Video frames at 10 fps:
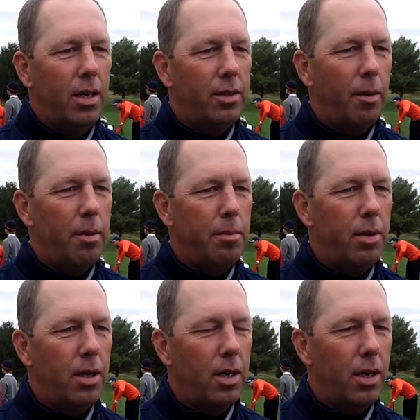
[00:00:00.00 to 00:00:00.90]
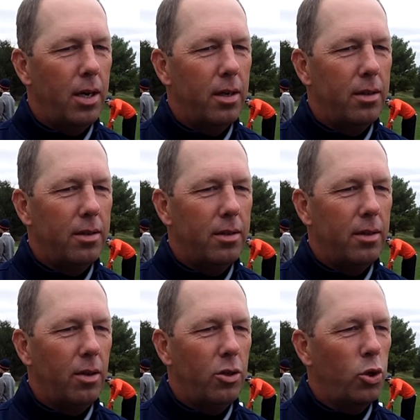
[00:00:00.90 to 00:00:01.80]
has helped me be,
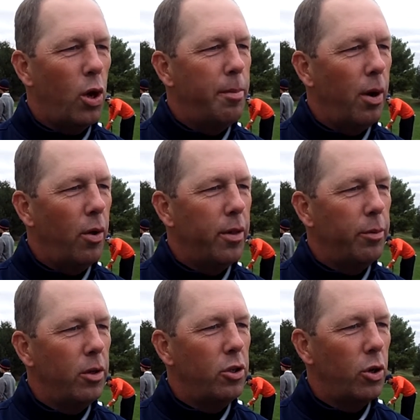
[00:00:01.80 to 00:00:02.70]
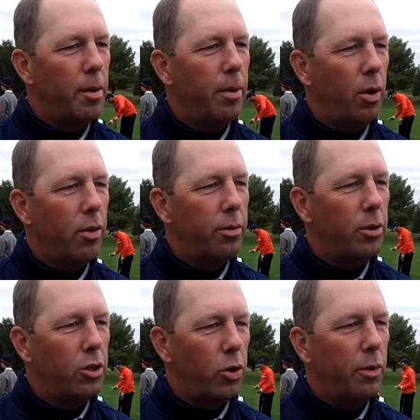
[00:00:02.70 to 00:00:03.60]
you know, enjoy both. And when you enjoy both,
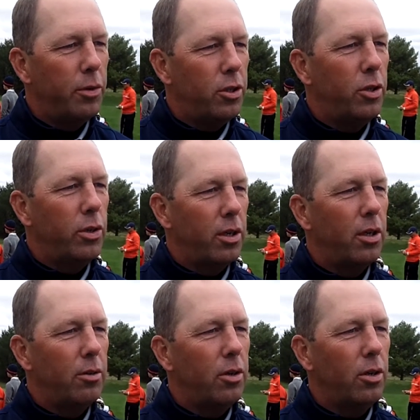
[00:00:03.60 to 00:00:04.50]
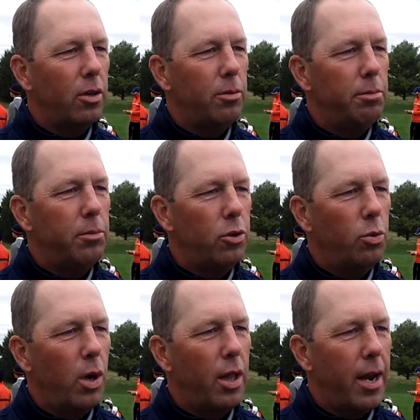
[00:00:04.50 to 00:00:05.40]
when you enjoy what you're doing, you're gonna
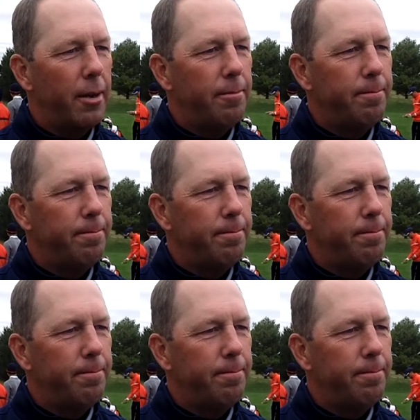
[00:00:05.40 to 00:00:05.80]
do well at it.